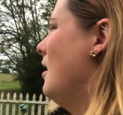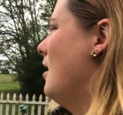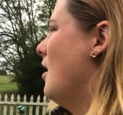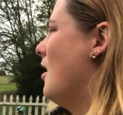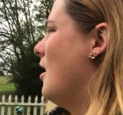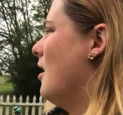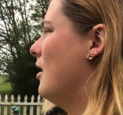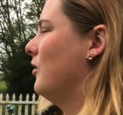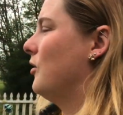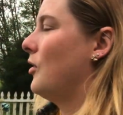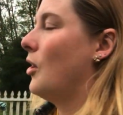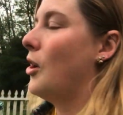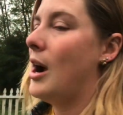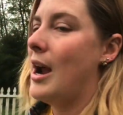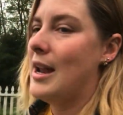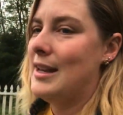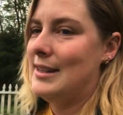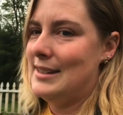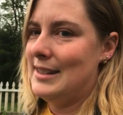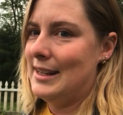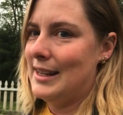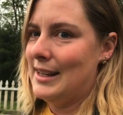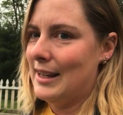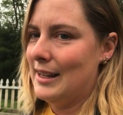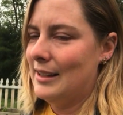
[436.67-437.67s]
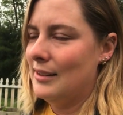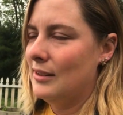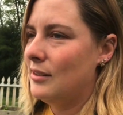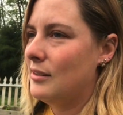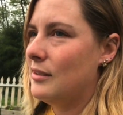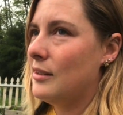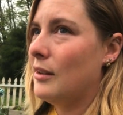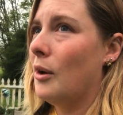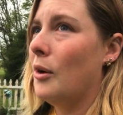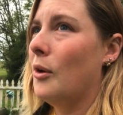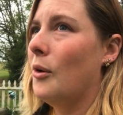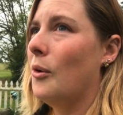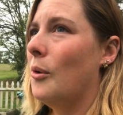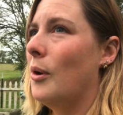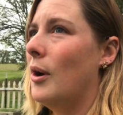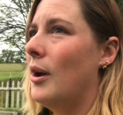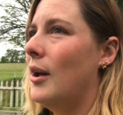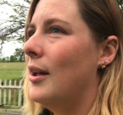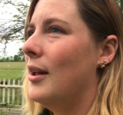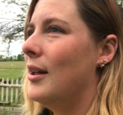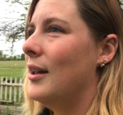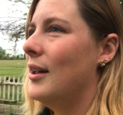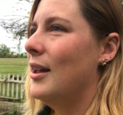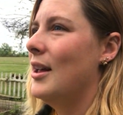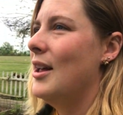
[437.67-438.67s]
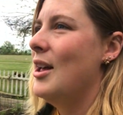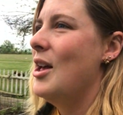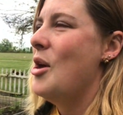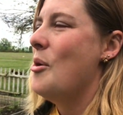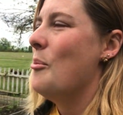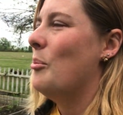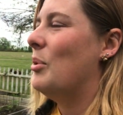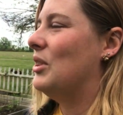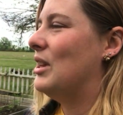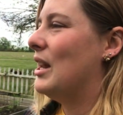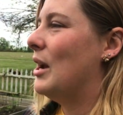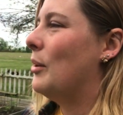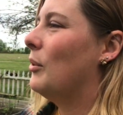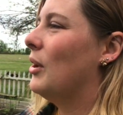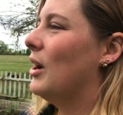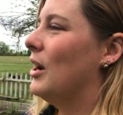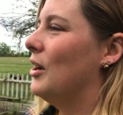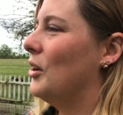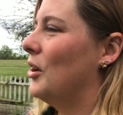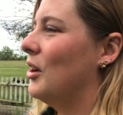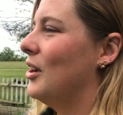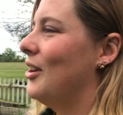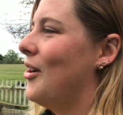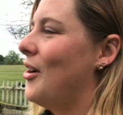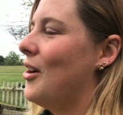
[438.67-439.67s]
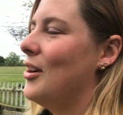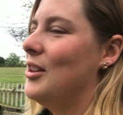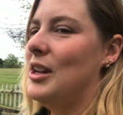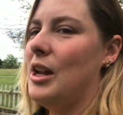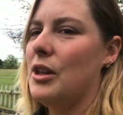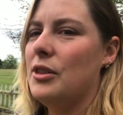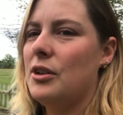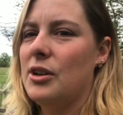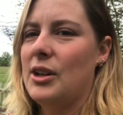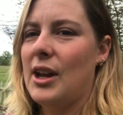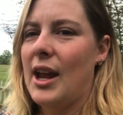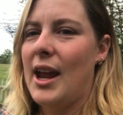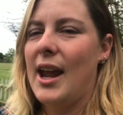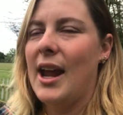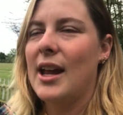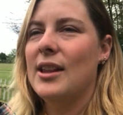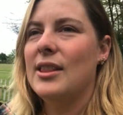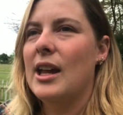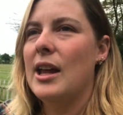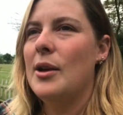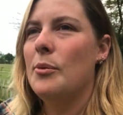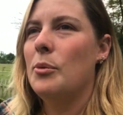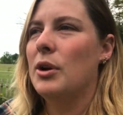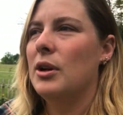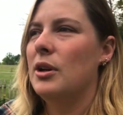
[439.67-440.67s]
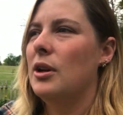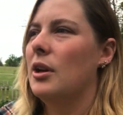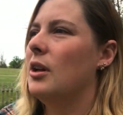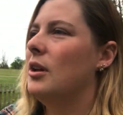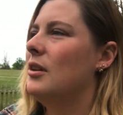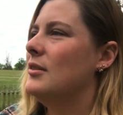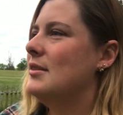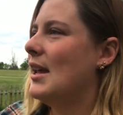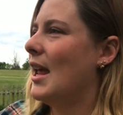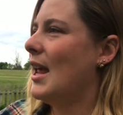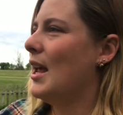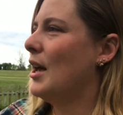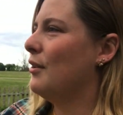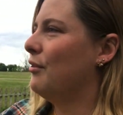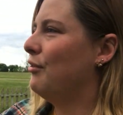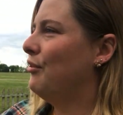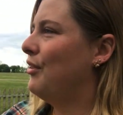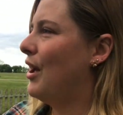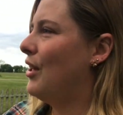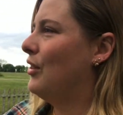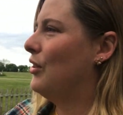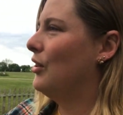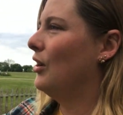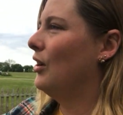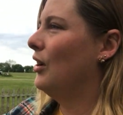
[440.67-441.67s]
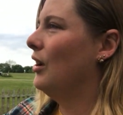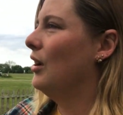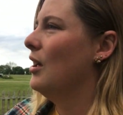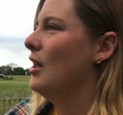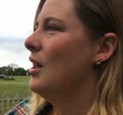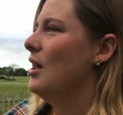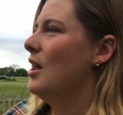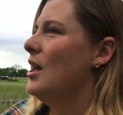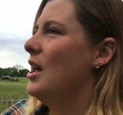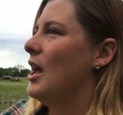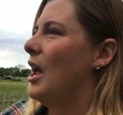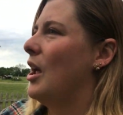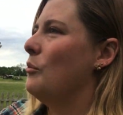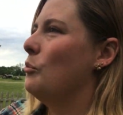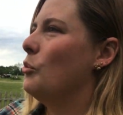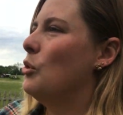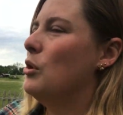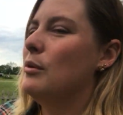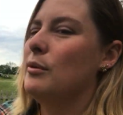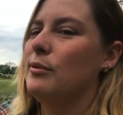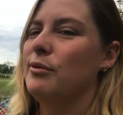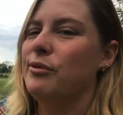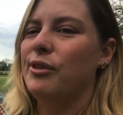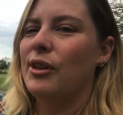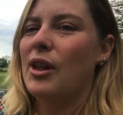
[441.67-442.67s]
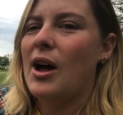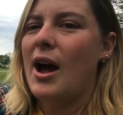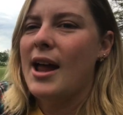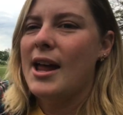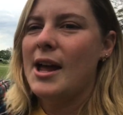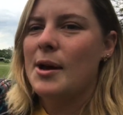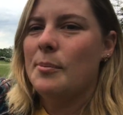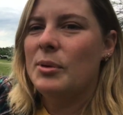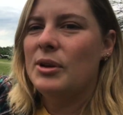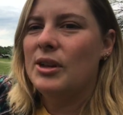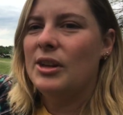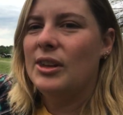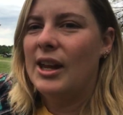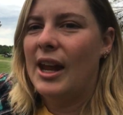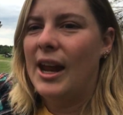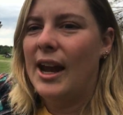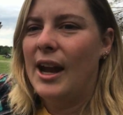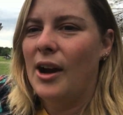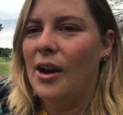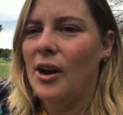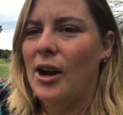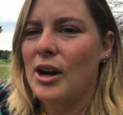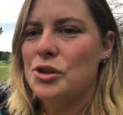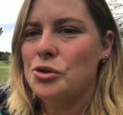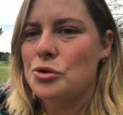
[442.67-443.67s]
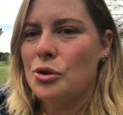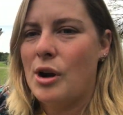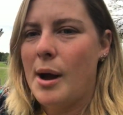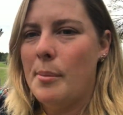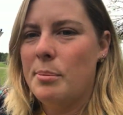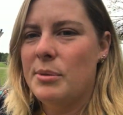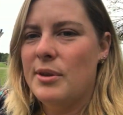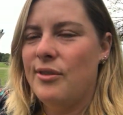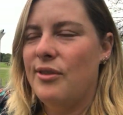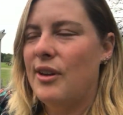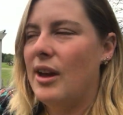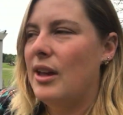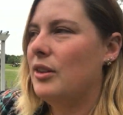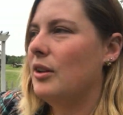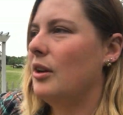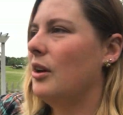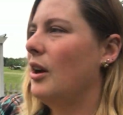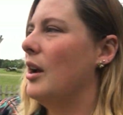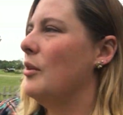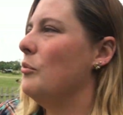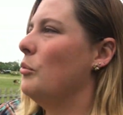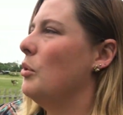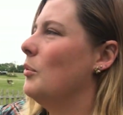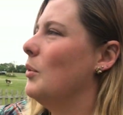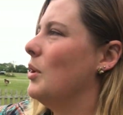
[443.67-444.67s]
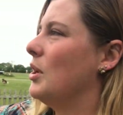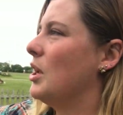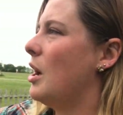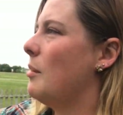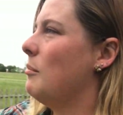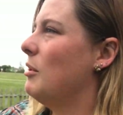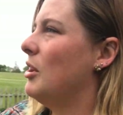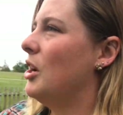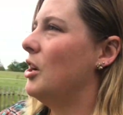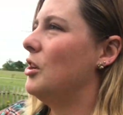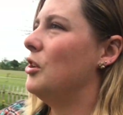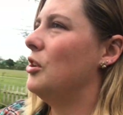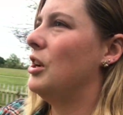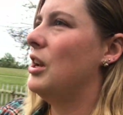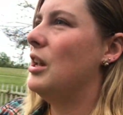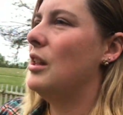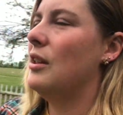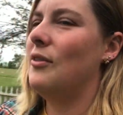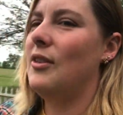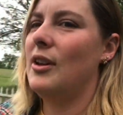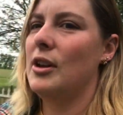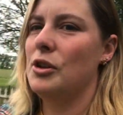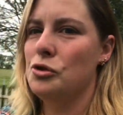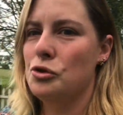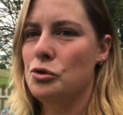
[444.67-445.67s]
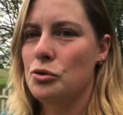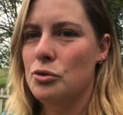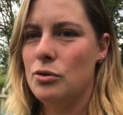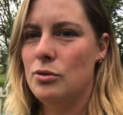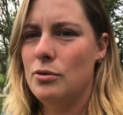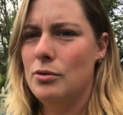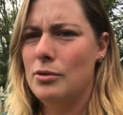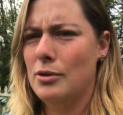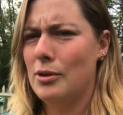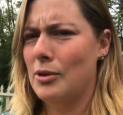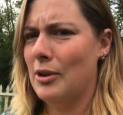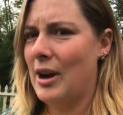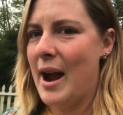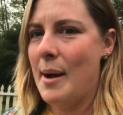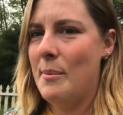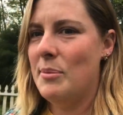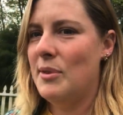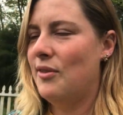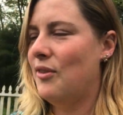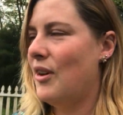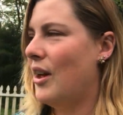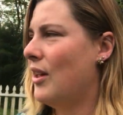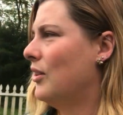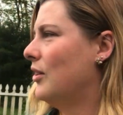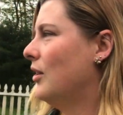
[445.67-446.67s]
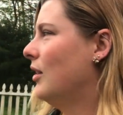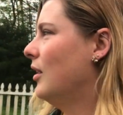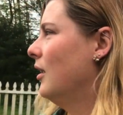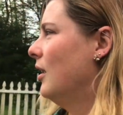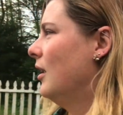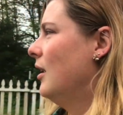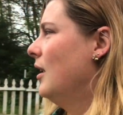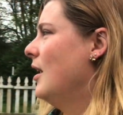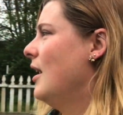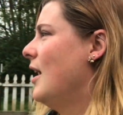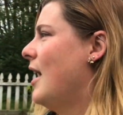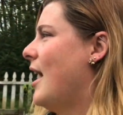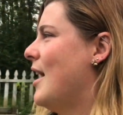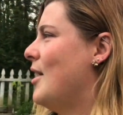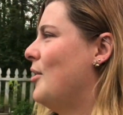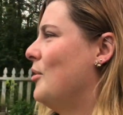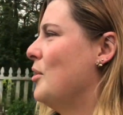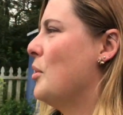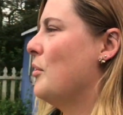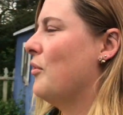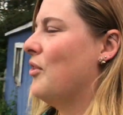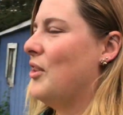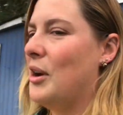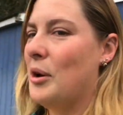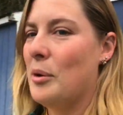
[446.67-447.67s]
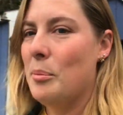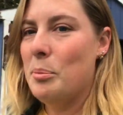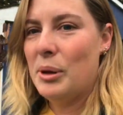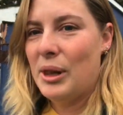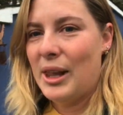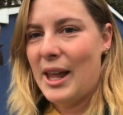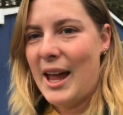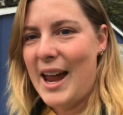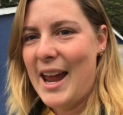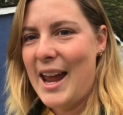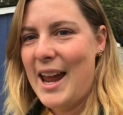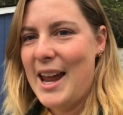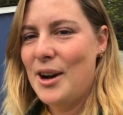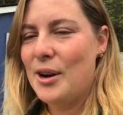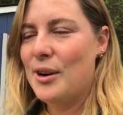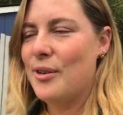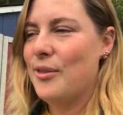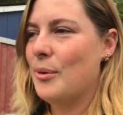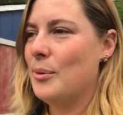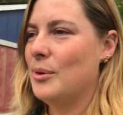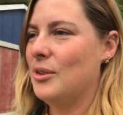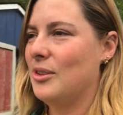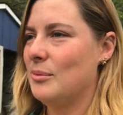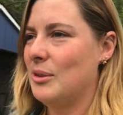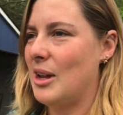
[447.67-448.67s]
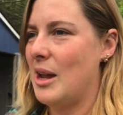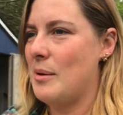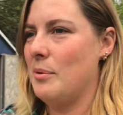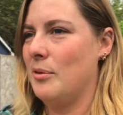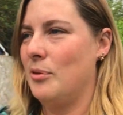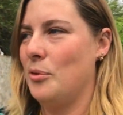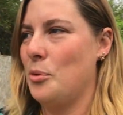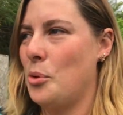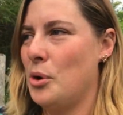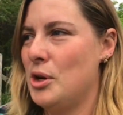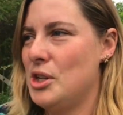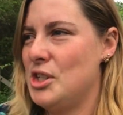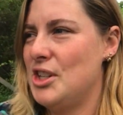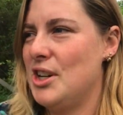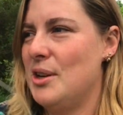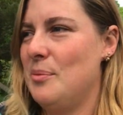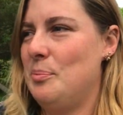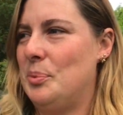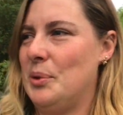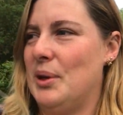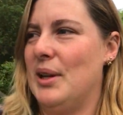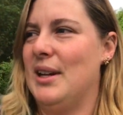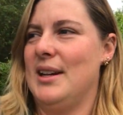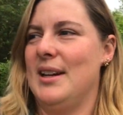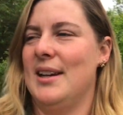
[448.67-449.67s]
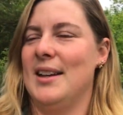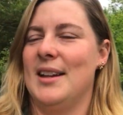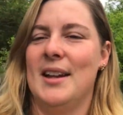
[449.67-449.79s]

odds are I didn't. So, but they were in our yard the other day and they would take a feather and one would fly up into the air and drop the feather and one would come in underneath of it and grab the feather. I don't know if they were playing or if it was some type of courtship, but